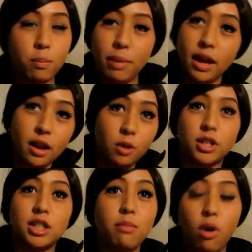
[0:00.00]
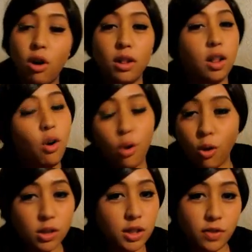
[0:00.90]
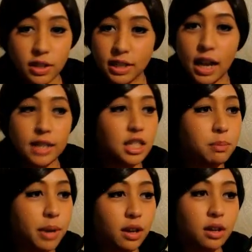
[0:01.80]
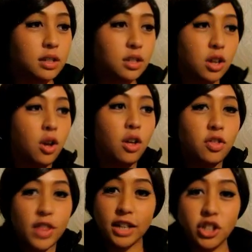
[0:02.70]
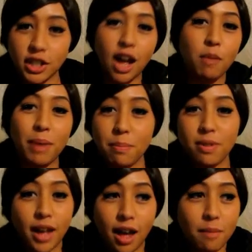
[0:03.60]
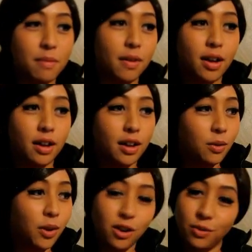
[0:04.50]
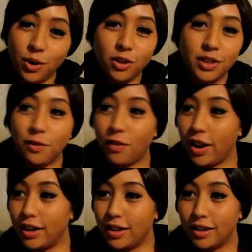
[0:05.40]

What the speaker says: big, we're small, all different sizes, because that's just how people come. We're all different.